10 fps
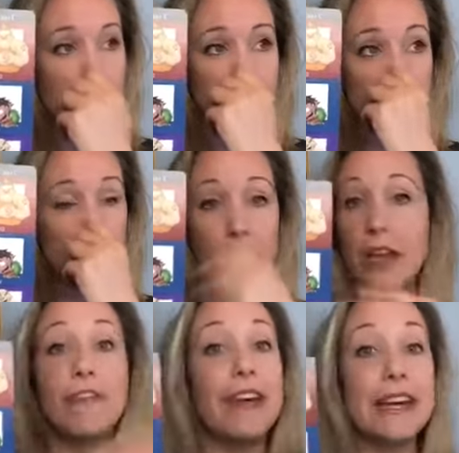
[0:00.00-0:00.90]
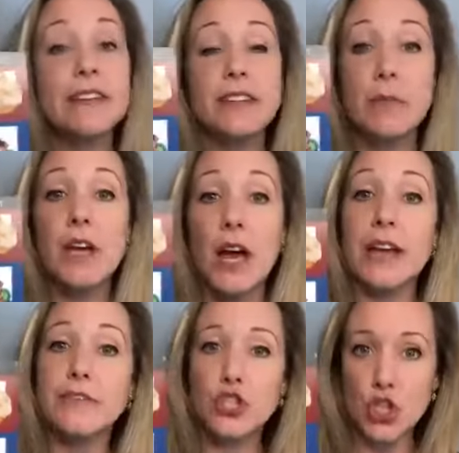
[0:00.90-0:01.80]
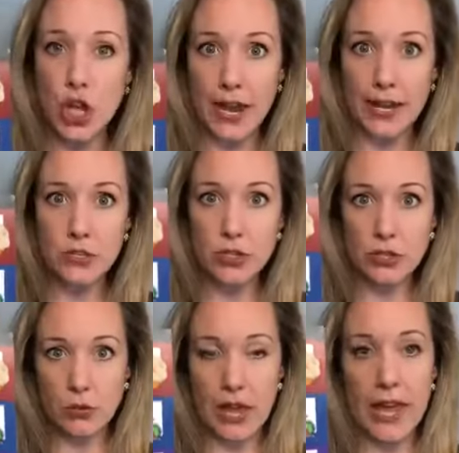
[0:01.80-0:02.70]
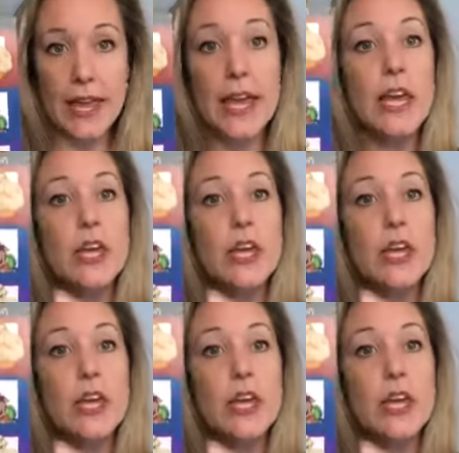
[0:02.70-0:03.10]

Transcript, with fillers: to affect some kind of change okay